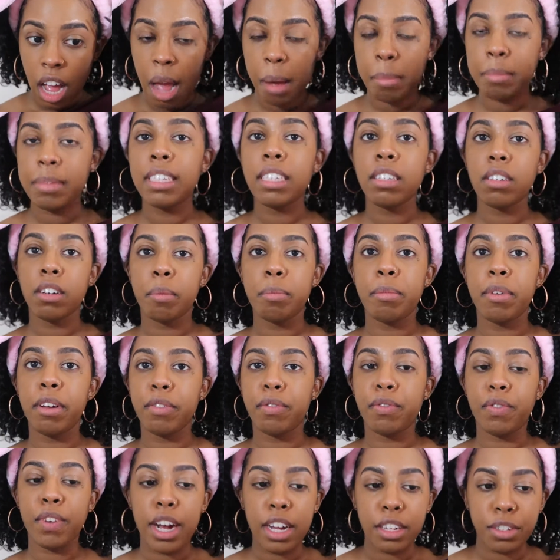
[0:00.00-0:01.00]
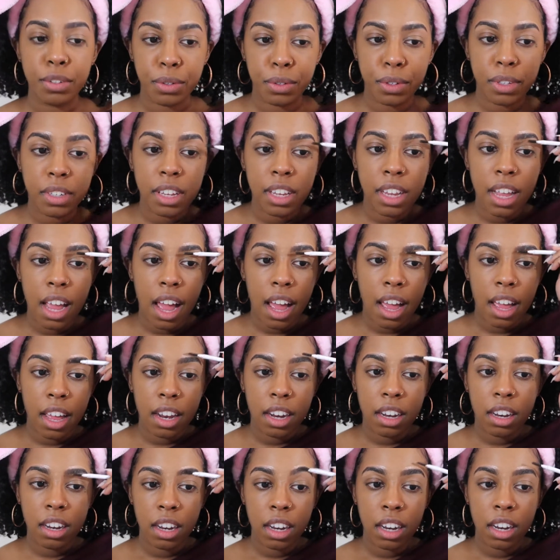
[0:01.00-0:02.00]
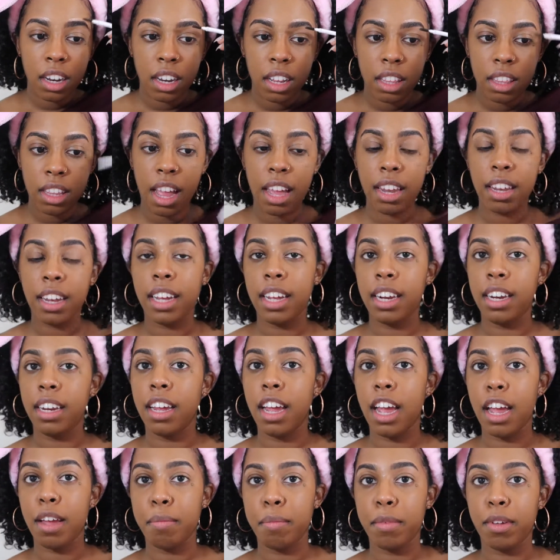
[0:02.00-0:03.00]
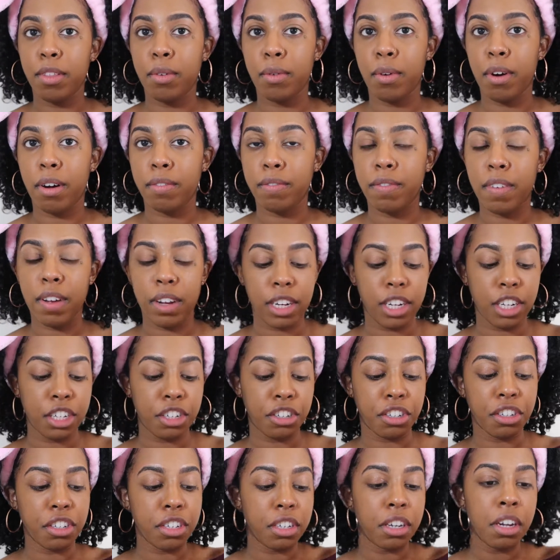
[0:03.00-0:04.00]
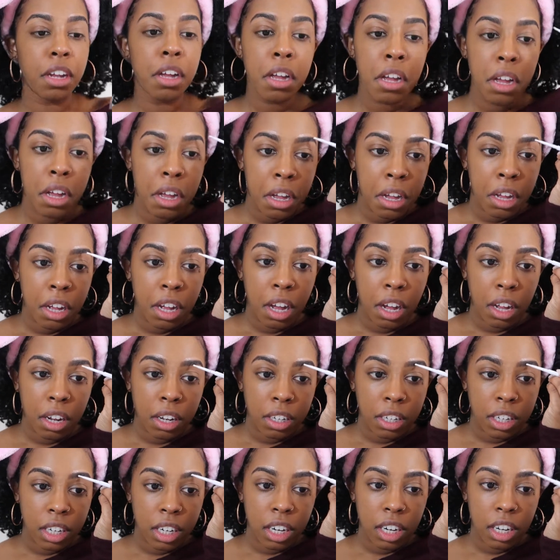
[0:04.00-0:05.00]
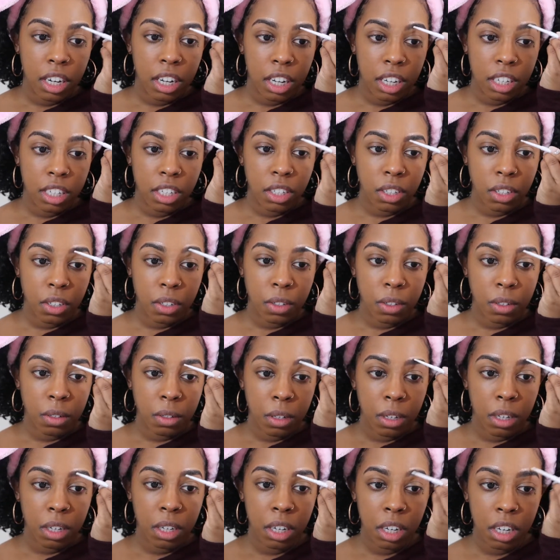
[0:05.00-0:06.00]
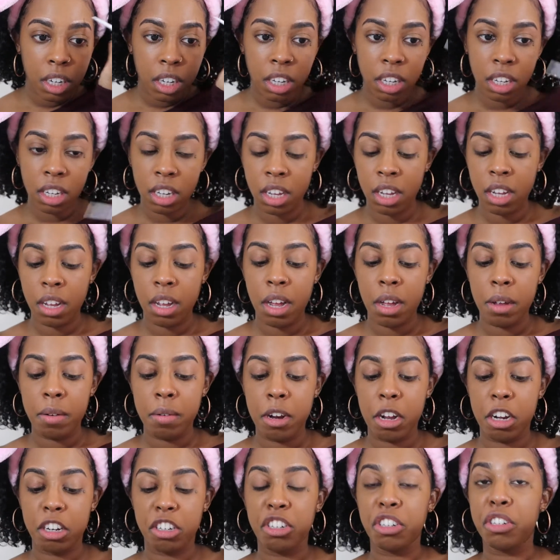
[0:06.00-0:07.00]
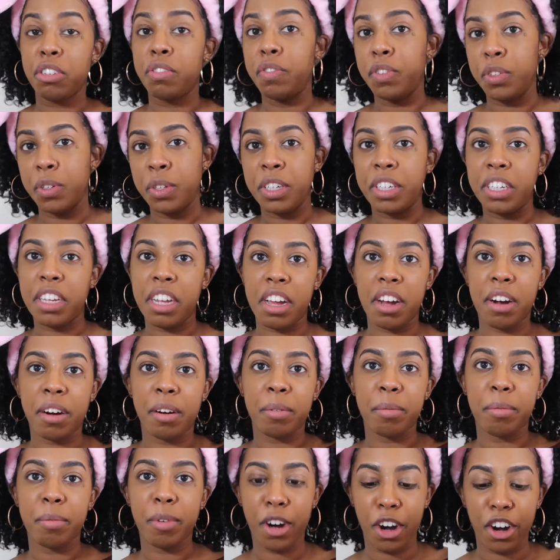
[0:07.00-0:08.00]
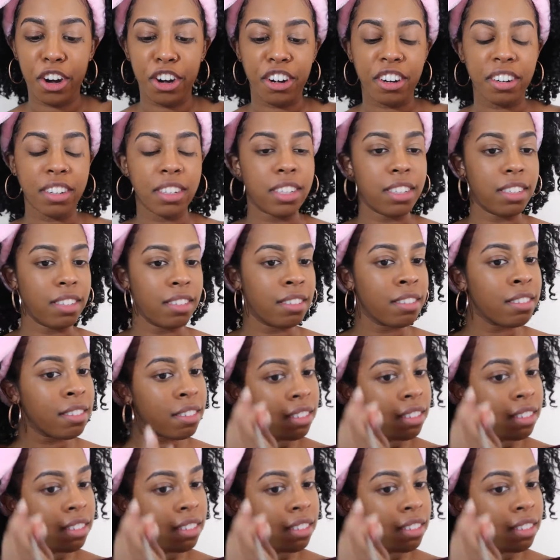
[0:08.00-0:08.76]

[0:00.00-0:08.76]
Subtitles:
I'm still a bit frazzled that that lady gave me the wrong foundation color, as you, not sure if you can tell, irked.